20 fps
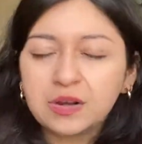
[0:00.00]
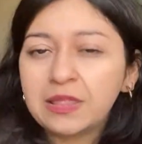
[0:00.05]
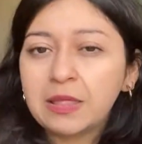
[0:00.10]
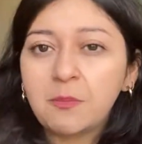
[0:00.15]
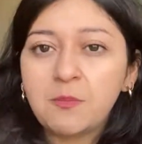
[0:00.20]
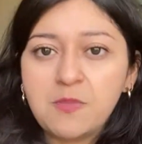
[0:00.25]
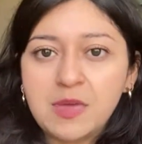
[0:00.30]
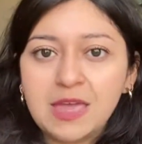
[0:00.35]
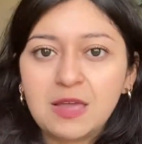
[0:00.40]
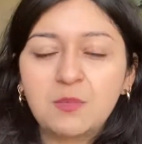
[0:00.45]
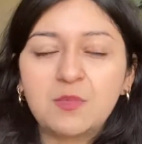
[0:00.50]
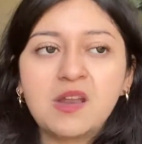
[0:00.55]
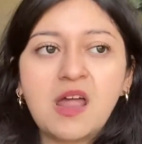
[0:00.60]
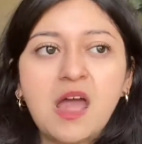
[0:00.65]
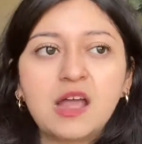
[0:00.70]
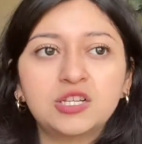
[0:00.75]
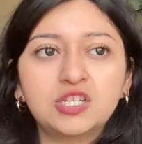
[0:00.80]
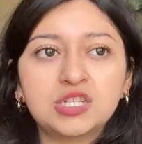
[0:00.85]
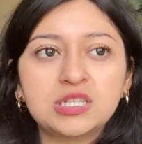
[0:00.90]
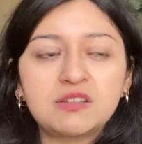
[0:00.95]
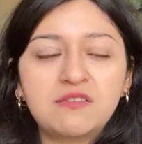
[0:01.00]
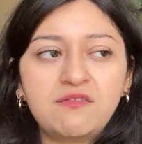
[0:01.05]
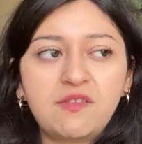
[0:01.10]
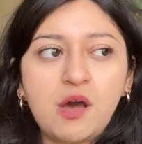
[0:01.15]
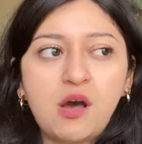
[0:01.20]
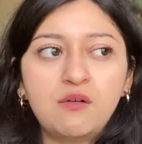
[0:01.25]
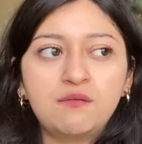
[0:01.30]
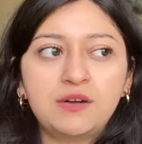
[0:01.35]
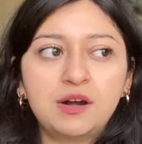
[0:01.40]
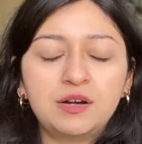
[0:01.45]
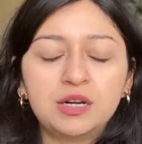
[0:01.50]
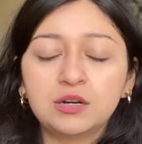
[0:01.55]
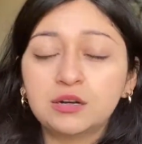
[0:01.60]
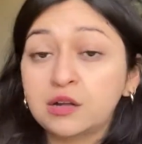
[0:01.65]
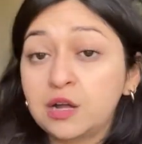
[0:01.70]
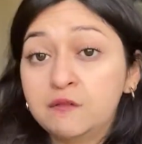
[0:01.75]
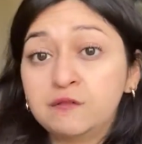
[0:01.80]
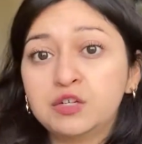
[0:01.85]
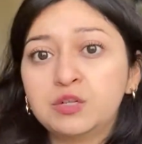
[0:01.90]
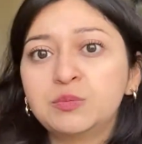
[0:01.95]
big, but I just felt very
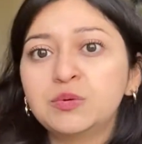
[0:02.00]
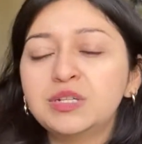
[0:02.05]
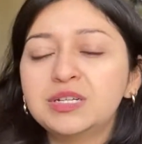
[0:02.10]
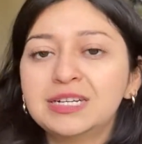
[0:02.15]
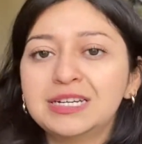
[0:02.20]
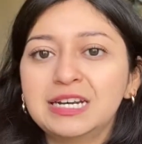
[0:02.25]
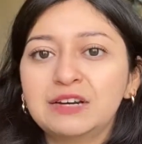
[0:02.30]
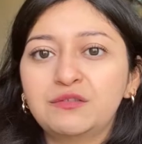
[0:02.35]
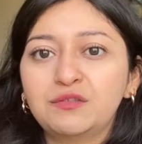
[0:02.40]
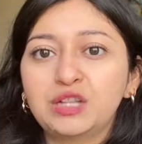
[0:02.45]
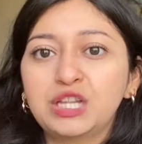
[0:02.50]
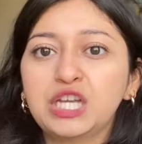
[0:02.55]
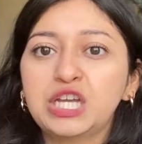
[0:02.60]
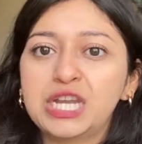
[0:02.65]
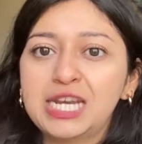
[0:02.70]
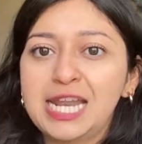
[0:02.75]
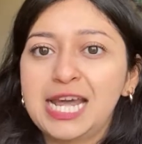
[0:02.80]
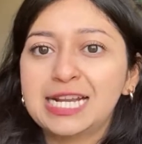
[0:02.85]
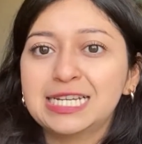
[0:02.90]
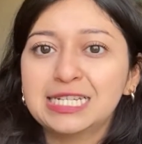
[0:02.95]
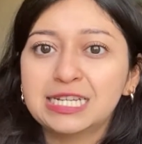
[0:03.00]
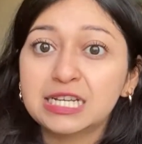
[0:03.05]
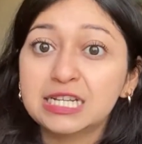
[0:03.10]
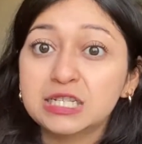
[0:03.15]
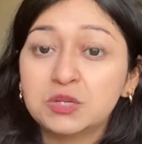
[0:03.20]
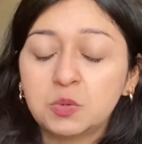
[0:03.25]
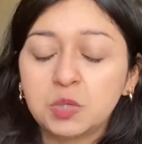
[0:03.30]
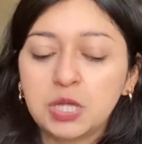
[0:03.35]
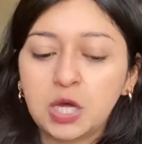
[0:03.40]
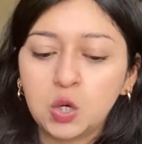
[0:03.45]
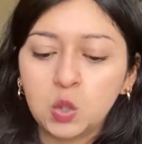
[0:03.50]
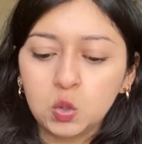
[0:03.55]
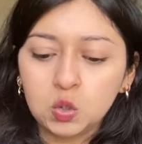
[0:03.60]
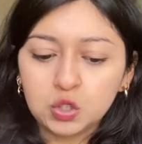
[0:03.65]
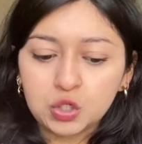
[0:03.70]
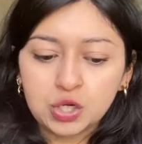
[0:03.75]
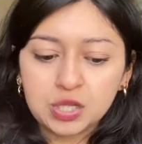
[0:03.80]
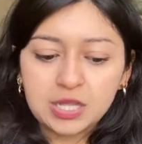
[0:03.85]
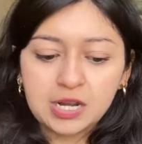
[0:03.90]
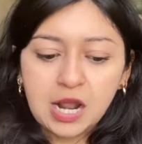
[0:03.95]
uncomfortable and I never really connected because they were a lot
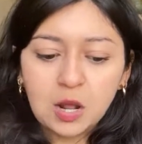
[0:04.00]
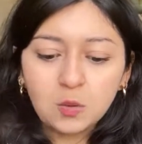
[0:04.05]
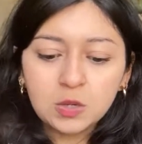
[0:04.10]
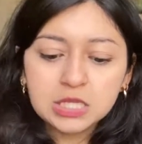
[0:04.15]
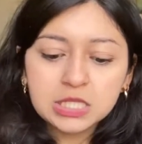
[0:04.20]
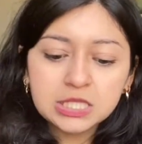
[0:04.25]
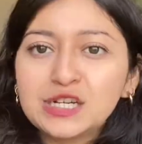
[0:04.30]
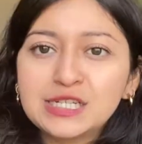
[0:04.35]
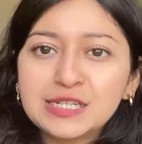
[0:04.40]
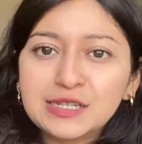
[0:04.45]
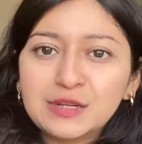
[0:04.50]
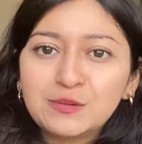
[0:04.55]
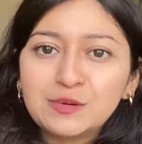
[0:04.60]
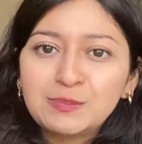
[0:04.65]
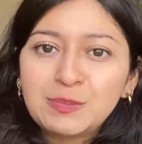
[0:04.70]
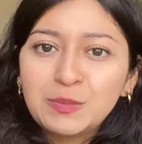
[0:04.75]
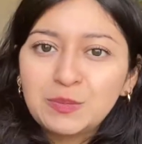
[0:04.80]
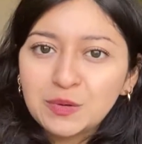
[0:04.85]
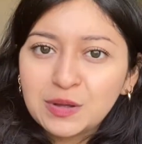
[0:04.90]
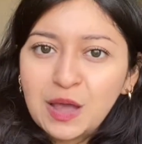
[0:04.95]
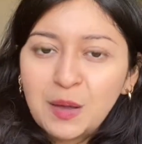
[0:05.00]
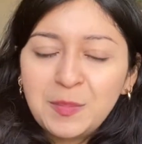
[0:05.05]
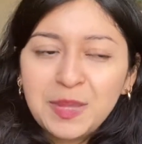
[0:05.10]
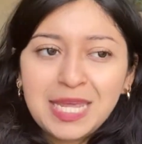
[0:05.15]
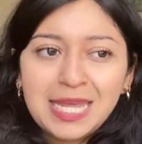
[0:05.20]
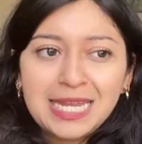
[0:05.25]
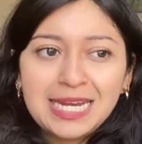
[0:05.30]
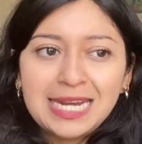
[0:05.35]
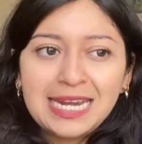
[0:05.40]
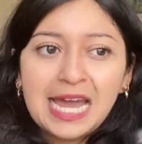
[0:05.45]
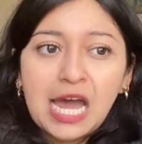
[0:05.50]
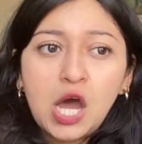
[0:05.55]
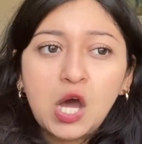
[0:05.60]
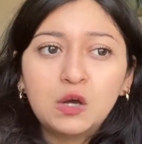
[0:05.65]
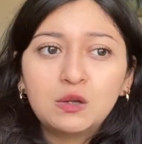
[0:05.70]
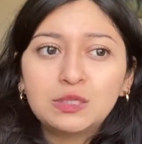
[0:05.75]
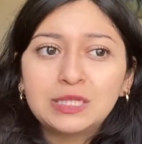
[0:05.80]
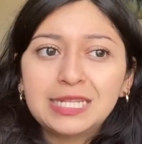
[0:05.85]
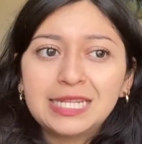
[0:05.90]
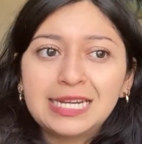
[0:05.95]
older than I was. And then there were people coming in and
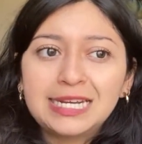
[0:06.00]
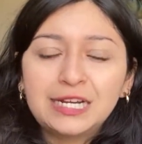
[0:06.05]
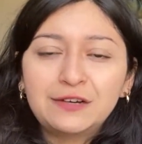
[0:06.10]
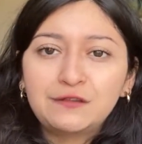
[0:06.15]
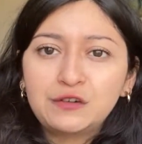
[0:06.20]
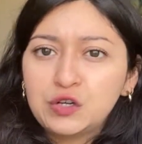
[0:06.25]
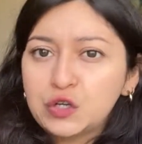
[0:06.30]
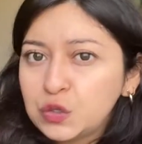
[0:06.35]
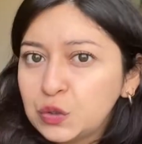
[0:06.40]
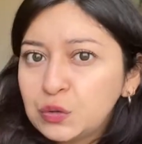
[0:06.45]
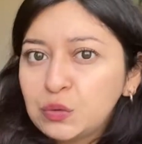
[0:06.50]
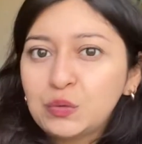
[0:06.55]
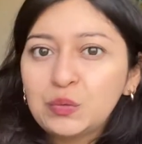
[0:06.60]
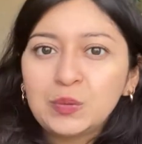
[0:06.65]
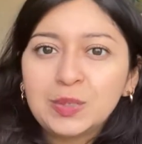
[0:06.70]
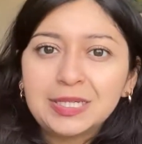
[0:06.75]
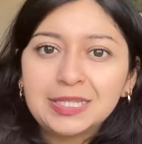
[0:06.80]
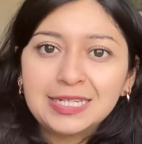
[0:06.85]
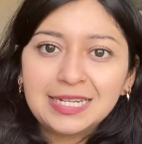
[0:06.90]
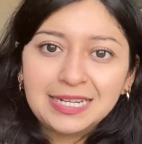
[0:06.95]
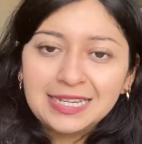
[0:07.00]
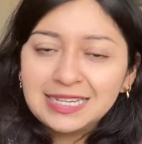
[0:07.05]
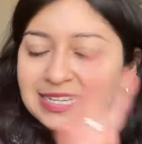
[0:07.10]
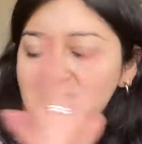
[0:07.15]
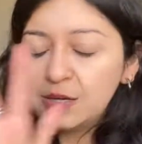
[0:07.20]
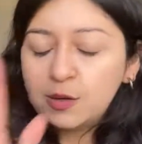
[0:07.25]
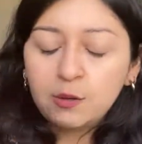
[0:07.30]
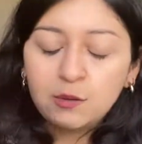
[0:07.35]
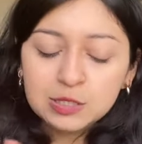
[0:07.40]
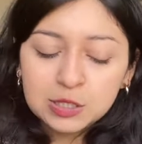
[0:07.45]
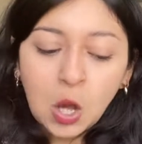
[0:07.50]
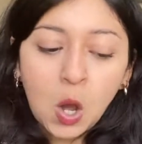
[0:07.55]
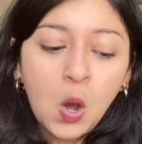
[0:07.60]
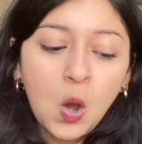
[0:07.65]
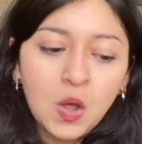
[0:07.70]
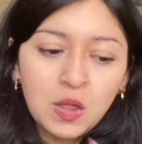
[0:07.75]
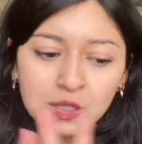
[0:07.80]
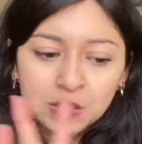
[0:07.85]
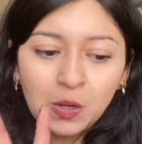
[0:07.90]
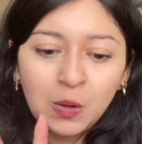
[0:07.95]
out that I never knew, and it was
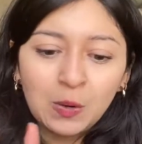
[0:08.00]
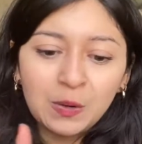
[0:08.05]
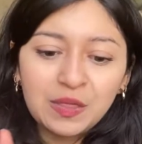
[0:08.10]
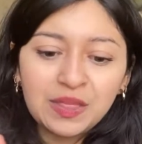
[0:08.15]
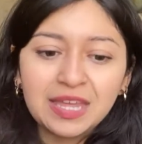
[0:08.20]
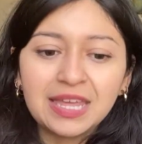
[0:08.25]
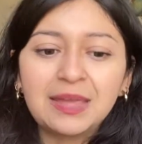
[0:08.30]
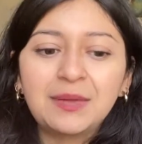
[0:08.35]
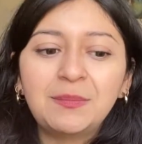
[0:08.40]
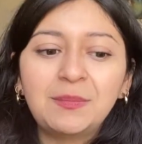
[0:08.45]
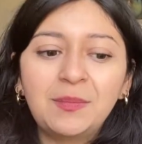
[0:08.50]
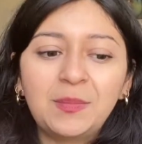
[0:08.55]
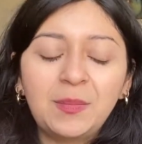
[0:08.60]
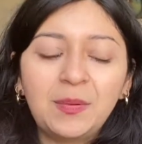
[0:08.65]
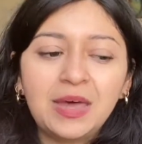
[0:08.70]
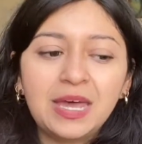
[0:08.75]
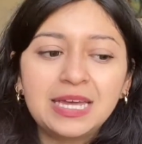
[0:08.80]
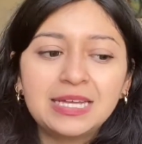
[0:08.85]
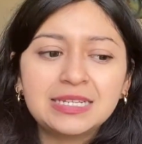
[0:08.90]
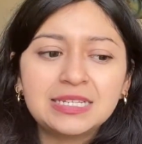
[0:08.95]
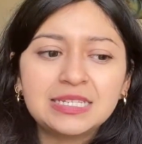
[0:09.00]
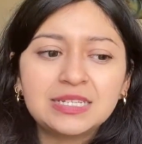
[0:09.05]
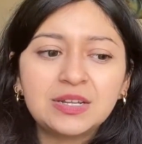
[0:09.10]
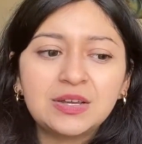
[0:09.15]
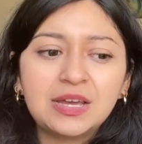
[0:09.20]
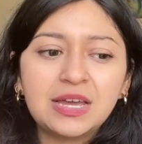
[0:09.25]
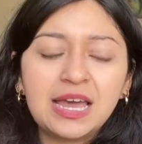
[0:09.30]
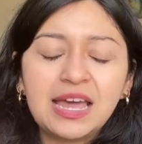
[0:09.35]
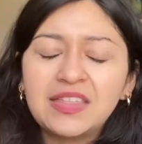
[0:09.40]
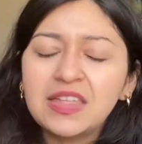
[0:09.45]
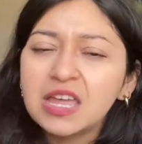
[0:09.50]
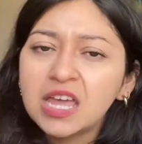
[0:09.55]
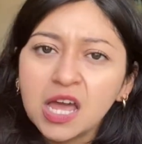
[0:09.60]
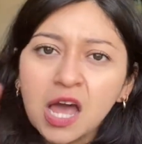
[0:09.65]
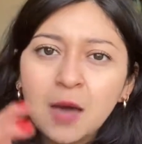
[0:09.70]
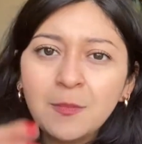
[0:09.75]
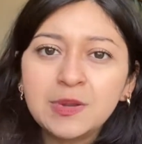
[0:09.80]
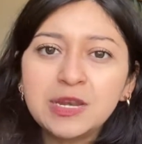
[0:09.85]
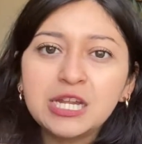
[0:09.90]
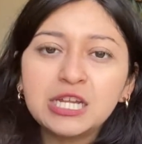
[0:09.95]
this whole thing. But I think in
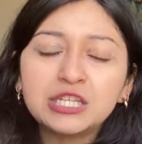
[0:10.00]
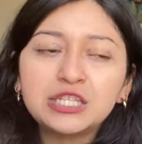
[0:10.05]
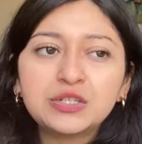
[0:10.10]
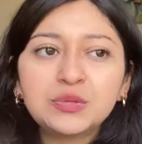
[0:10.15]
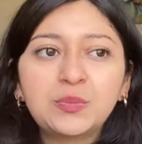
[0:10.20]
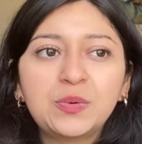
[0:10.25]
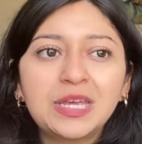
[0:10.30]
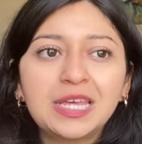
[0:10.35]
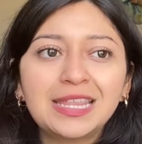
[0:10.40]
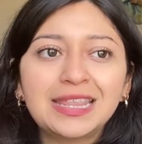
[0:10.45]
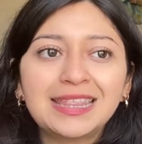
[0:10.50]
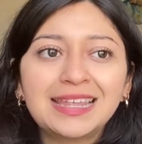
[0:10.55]
combination with